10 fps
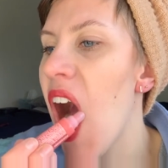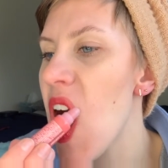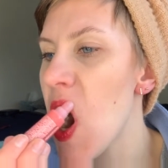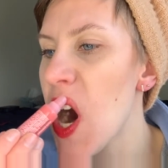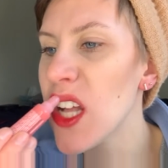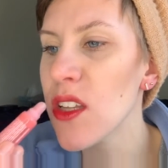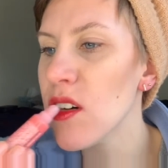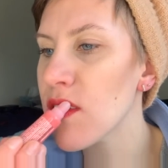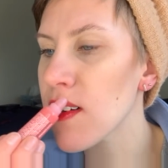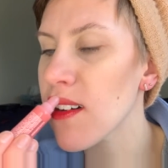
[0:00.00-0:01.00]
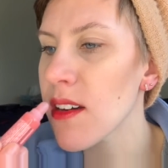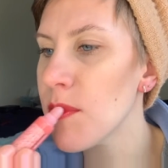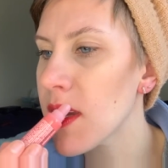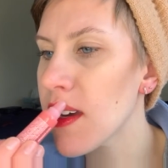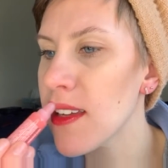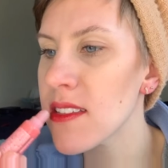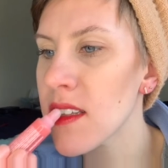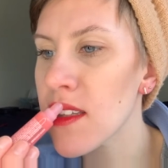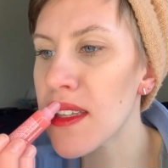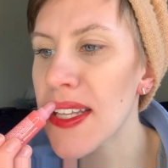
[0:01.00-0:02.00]
all over, because it
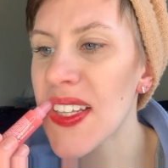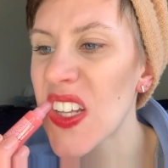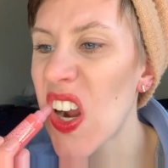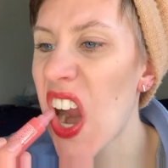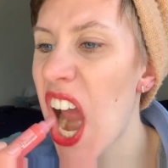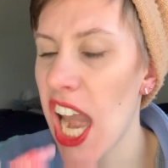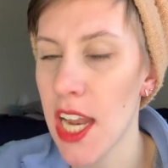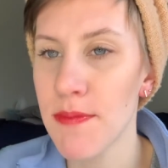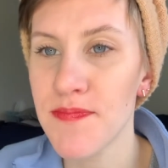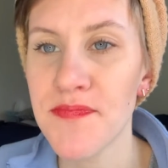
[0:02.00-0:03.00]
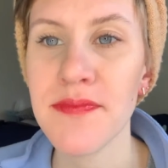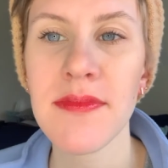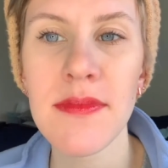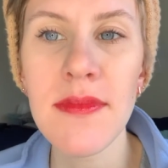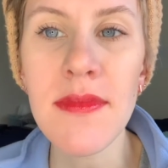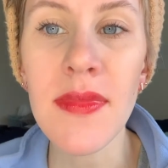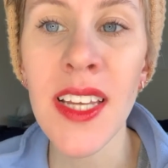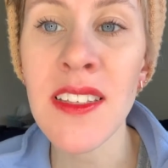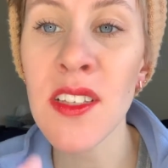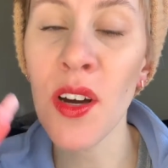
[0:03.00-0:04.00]
is just so good.
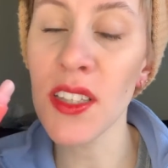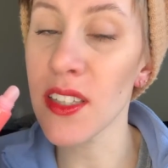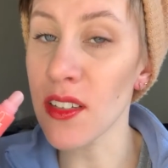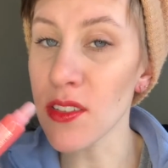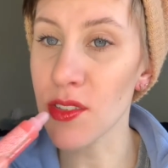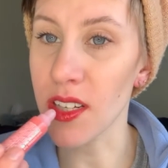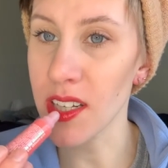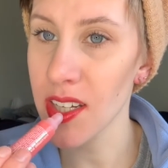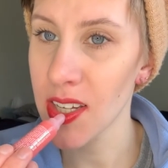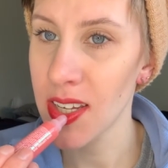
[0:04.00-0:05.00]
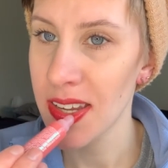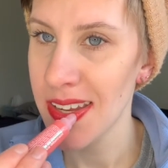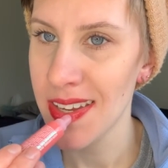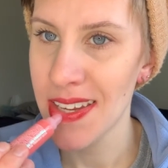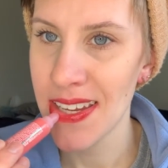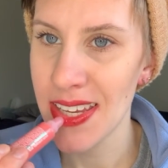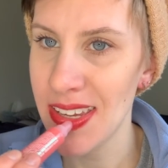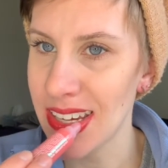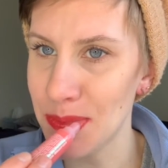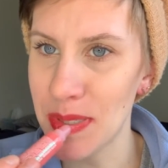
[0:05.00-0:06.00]
So a little trick,
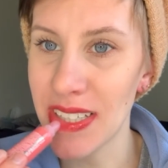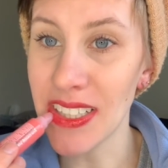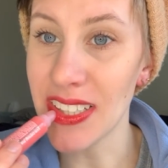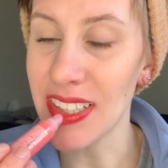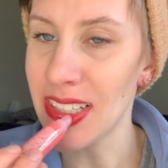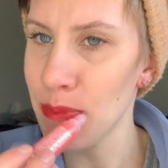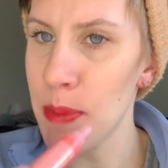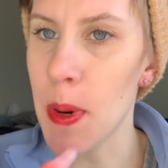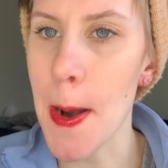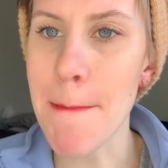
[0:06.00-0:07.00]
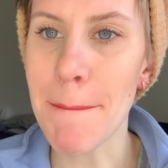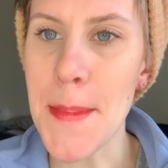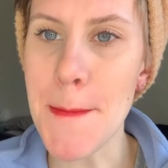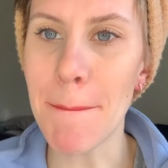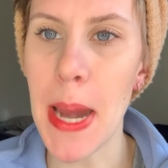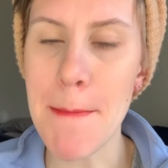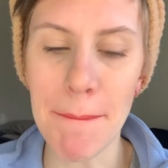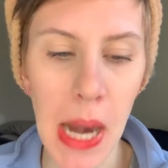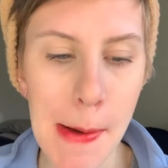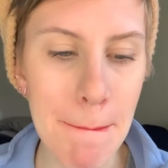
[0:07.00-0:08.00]
you can put a little bit more
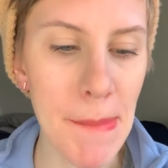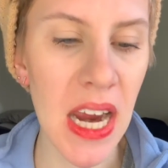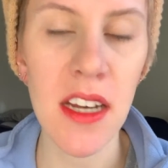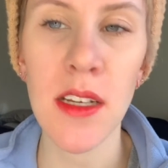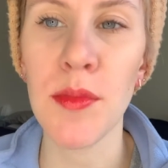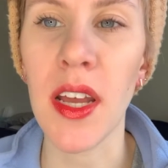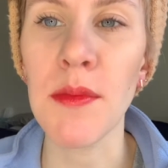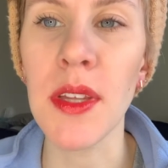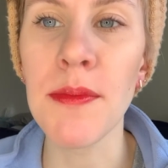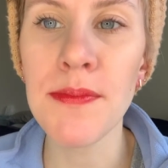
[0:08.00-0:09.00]
on your bottom lip.